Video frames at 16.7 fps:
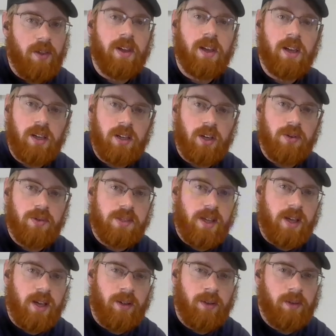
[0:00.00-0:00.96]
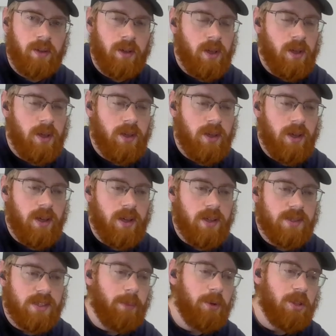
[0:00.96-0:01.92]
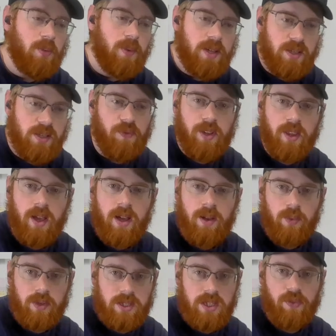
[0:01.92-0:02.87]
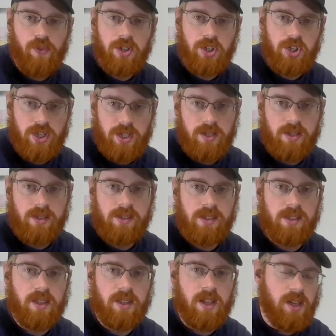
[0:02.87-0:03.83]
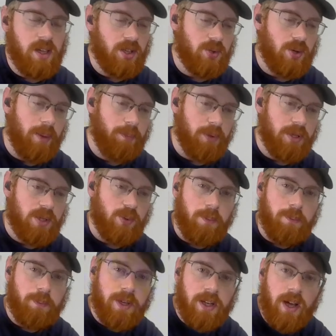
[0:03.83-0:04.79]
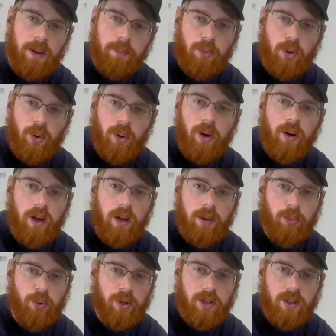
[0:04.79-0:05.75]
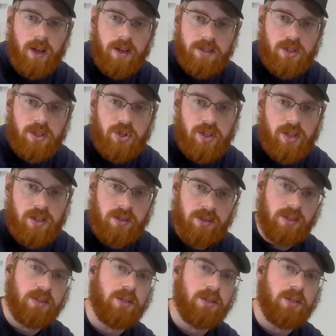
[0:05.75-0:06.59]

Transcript: how the ink goes down. And some of the reason for that with different sheens is that the ink droplets will beat up more on more glossy sheens.